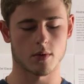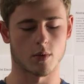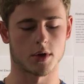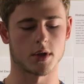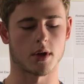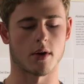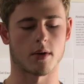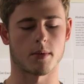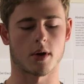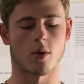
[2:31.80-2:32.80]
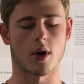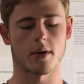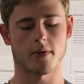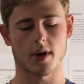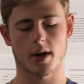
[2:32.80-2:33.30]
which is going to be
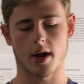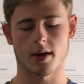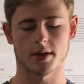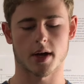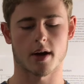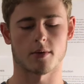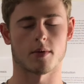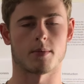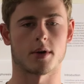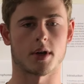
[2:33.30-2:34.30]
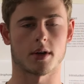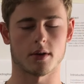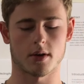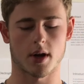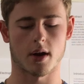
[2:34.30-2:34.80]
quantified and tagged with a
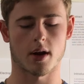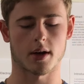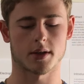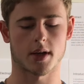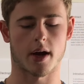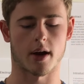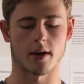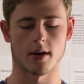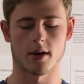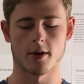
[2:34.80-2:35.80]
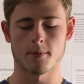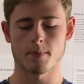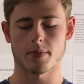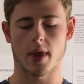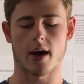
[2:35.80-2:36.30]
particular index tag.
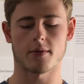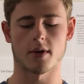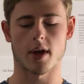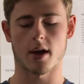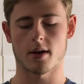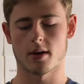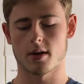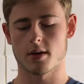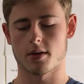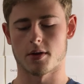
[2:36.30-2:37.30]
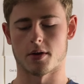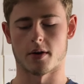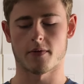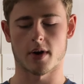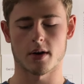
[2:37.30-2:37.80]
After that, the
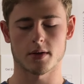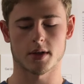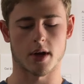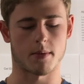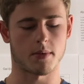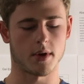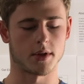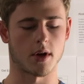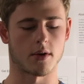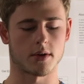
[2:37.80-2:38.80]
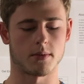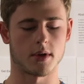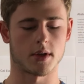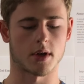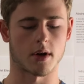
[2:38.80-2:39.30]
third final step is going to be
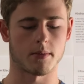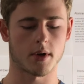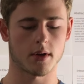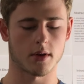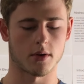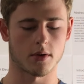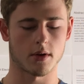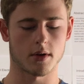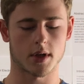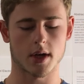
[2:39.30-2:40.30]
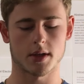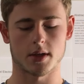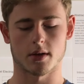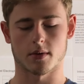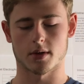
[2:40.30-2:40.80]
determining the nucleotide
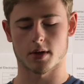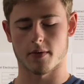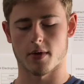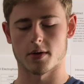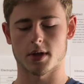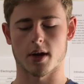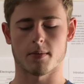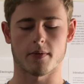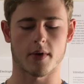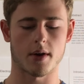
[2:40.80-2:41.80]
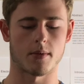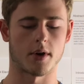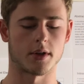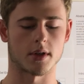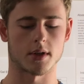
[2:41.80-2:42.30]
sequence of those amplified
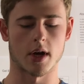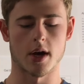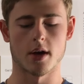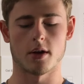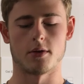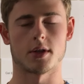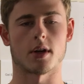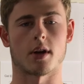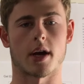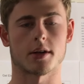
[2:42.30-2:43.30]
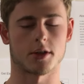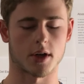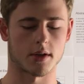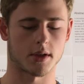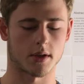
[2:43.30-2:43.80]
regions using a
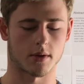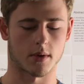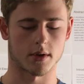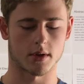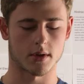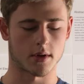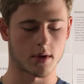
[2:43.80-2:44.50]
next-gen sequencer.